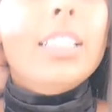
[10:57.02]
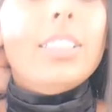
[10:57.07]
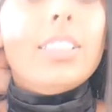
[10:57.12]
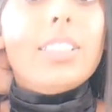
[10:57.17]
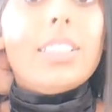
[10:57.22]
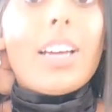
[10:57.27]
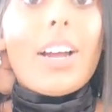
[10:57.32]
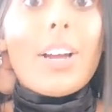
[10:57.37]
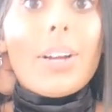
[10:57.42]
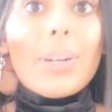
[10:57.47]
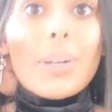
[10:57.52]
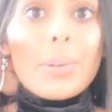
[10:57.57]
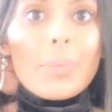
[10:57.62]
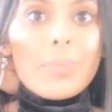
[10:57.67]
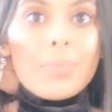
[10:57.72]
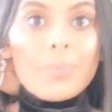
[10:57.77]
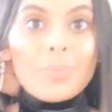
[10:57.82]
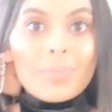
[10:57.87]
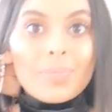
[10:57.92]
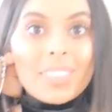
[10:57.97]
so
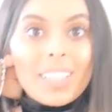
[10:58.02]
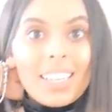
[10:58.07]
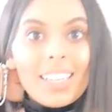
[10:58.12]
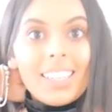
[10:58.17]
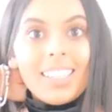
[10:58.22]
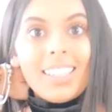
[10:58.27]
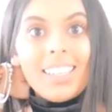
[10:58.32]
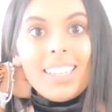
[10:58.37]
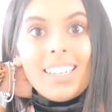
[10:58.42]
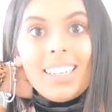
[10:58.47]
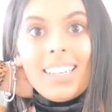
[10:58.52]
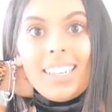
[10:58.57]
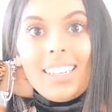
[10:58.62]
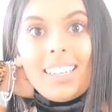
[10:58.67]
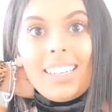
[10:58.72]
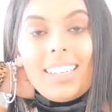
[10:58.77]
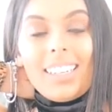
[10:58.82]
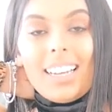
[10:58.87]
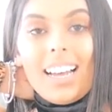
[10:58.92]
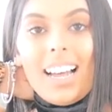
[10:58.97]

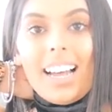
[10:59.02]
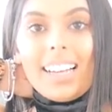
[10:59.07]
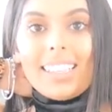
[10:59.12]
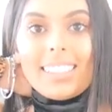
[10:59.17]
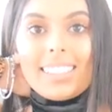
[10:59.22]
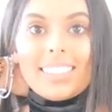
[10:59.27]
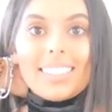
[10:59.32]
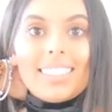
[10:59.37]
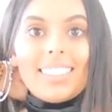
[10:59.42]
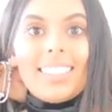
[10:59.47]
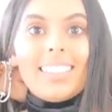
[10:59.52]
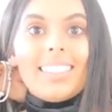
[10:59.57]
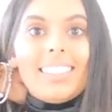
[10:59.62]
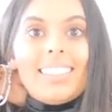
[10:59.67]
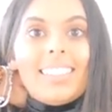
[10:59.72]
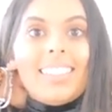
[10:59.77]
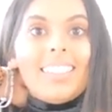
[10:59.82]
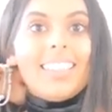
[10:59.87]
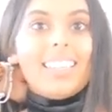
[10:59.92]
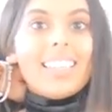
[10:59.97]
yes
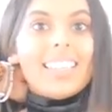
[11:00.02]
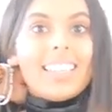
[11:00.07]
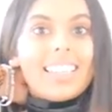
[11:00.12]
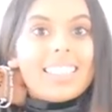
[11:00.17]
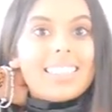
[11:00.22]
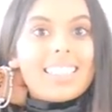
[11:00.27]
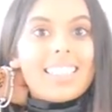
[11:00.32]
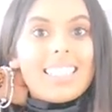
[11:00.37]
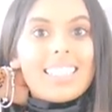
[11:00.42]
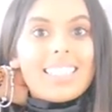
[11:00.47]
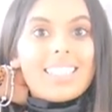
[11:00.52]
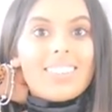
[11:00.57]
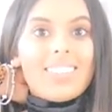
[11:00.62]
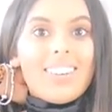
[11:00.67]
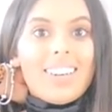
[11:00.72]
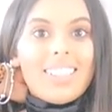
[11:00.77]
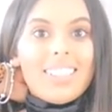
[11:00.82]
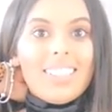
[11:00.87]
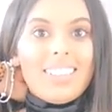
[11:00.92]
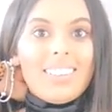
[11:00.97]
that's this
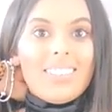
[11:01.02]
one